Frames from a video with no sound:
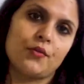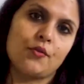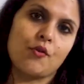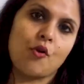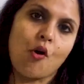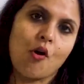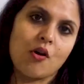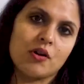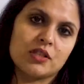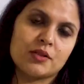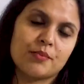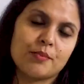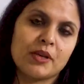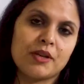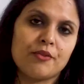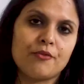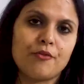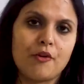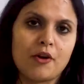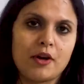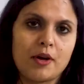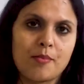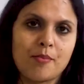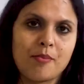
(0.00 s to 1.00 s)
called me
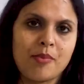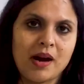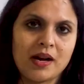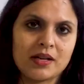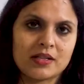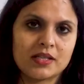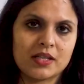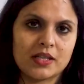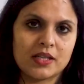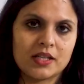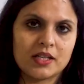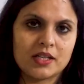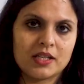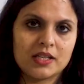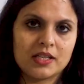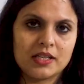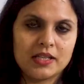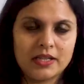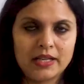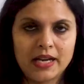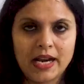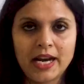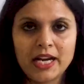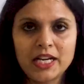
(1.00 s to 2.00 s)
for a party,
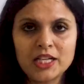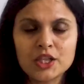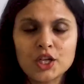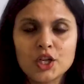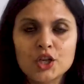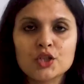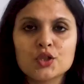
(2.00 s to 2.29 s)
right?